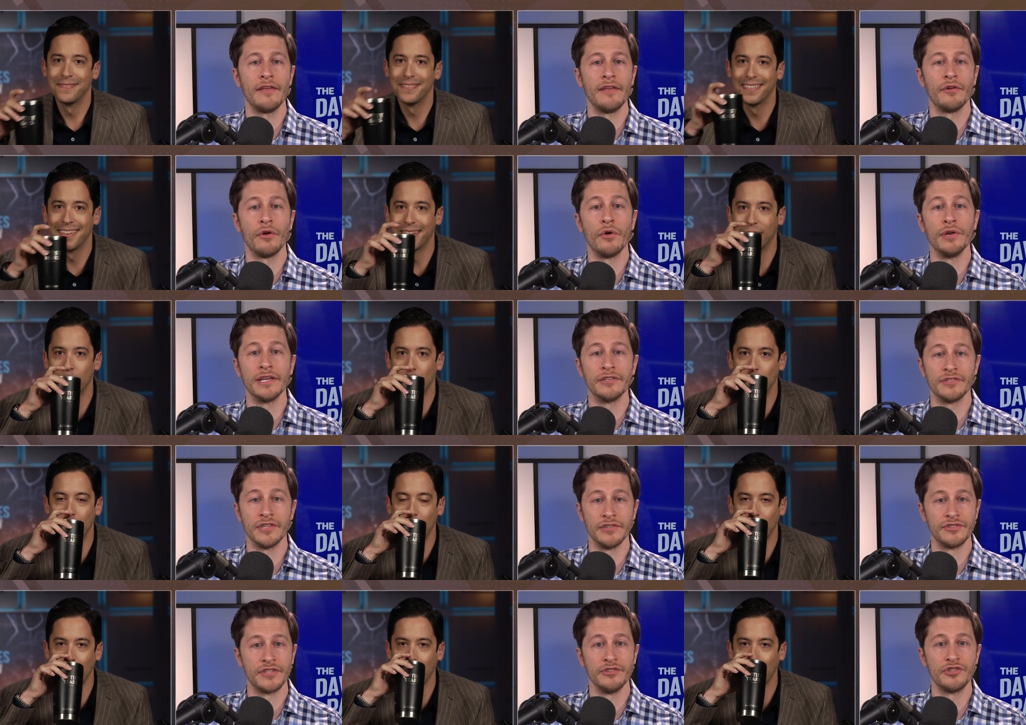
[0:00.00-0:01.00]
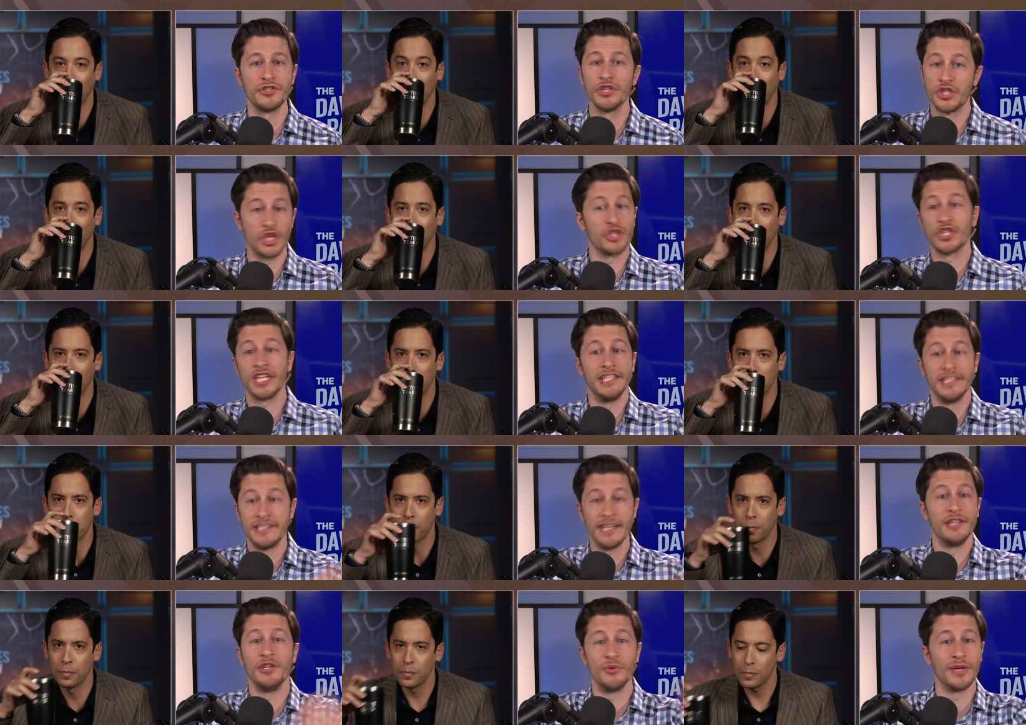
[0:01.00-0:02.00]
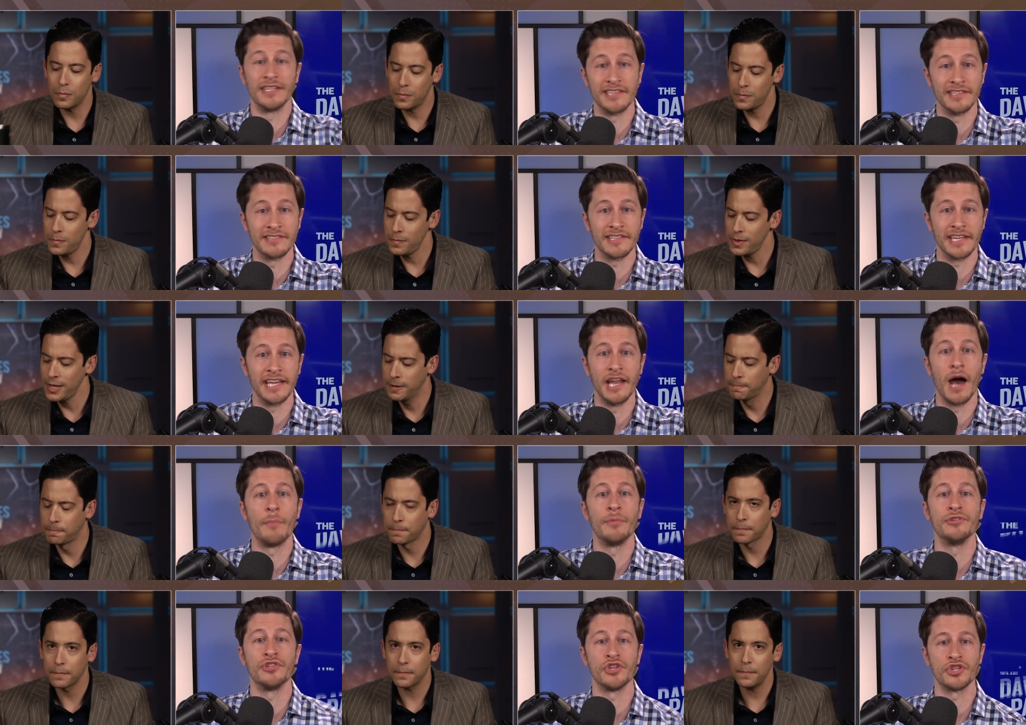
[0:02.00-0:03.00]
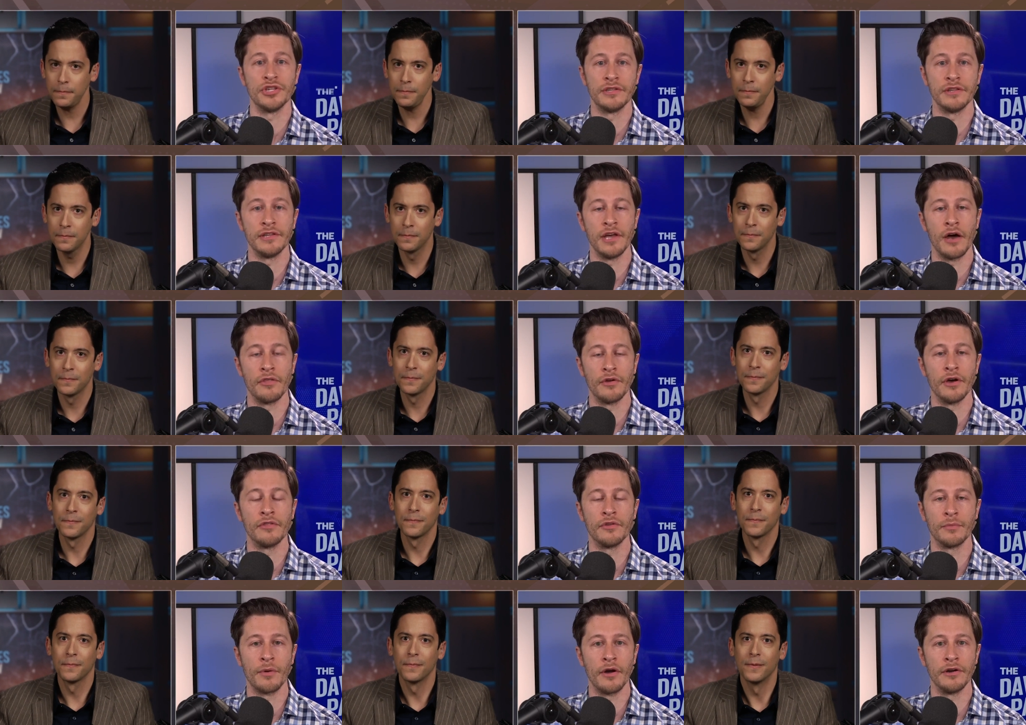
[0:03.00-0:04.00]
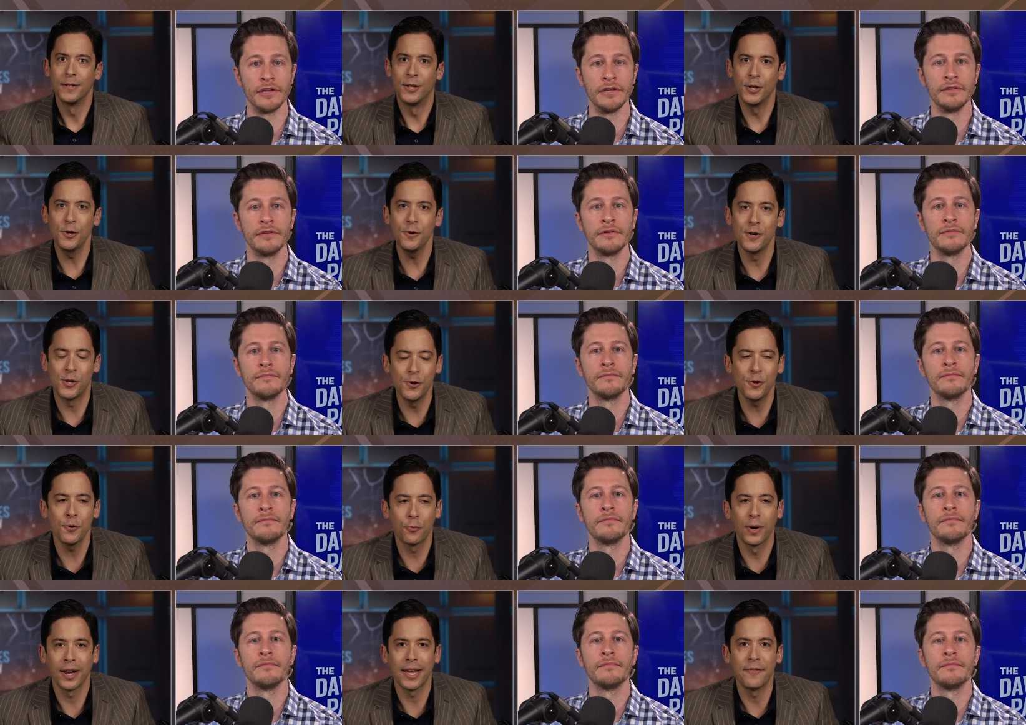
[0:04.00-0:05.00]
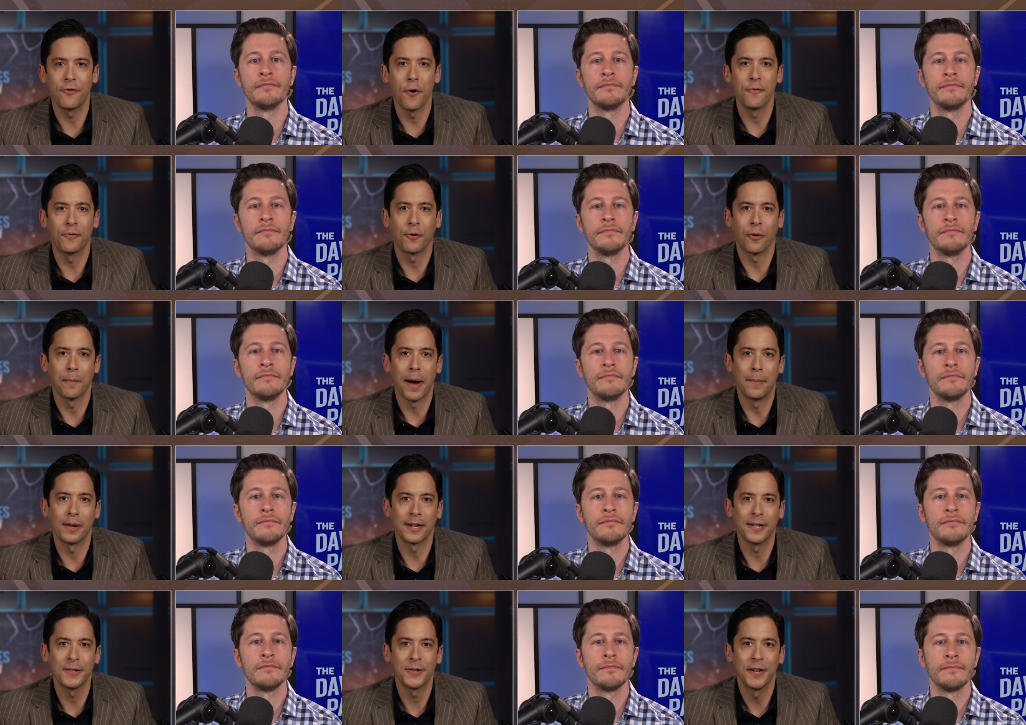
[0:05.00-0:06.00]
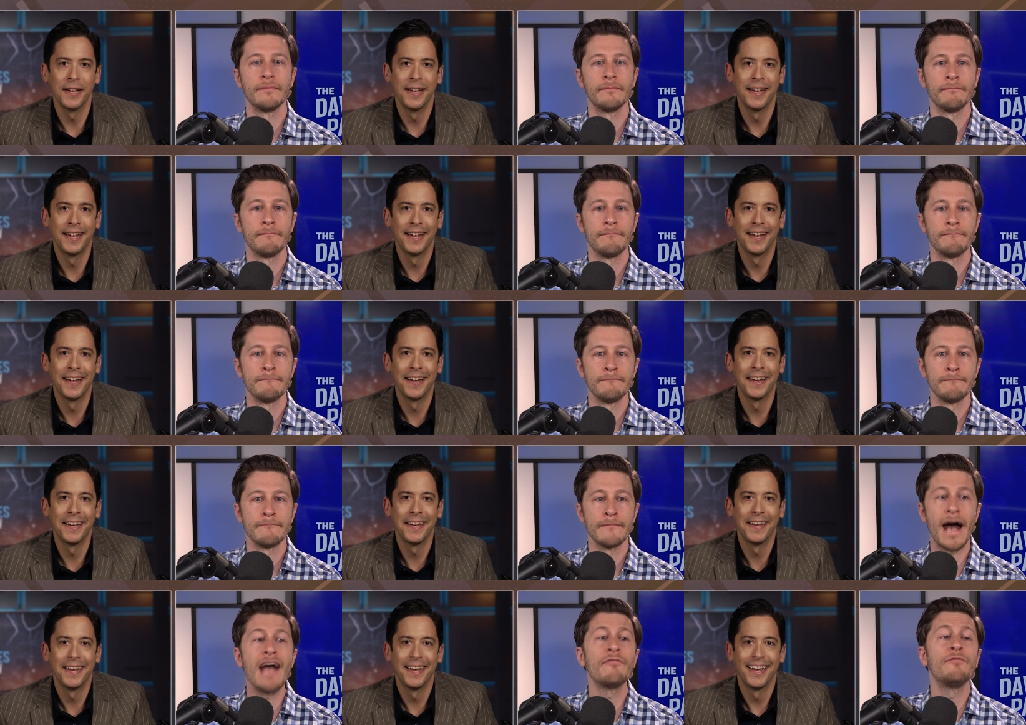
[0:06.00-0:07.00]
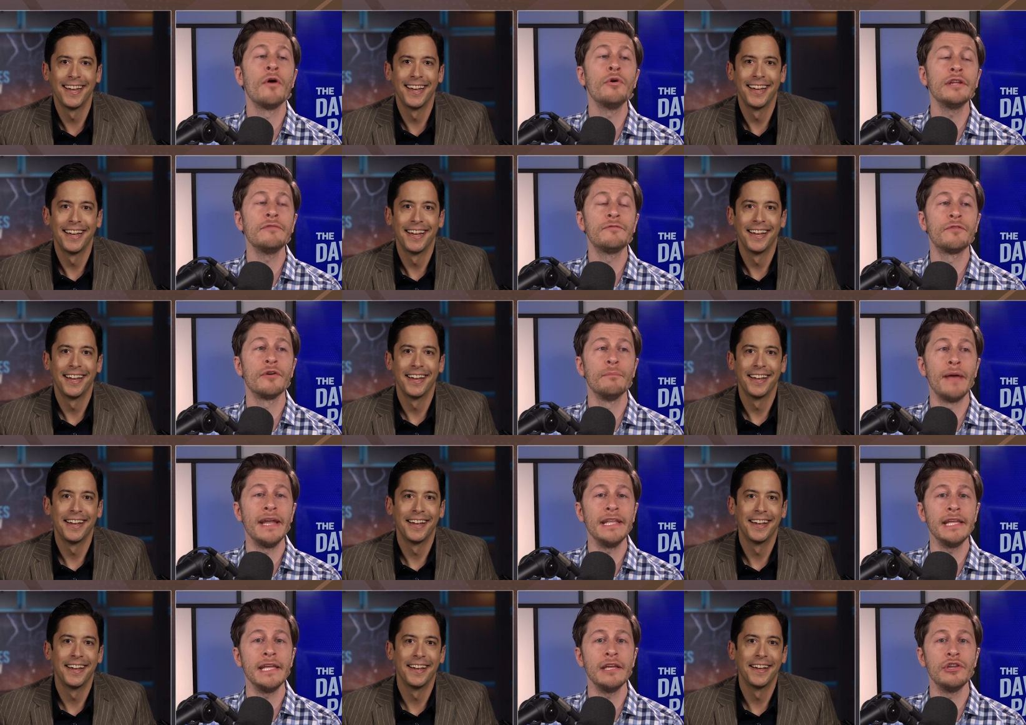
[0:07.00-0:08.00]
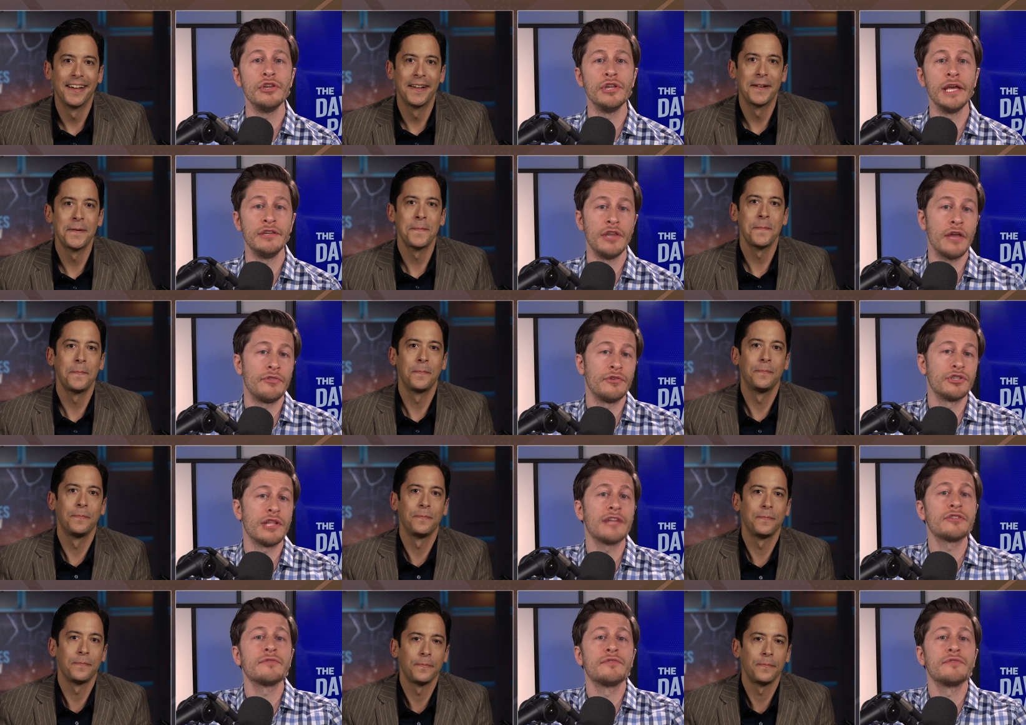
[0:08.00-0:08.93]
Speaker 1: their own existence to just continue existing in opposition to the other other party. Do you do you really vote for Republicans? I voted for many in there's lots of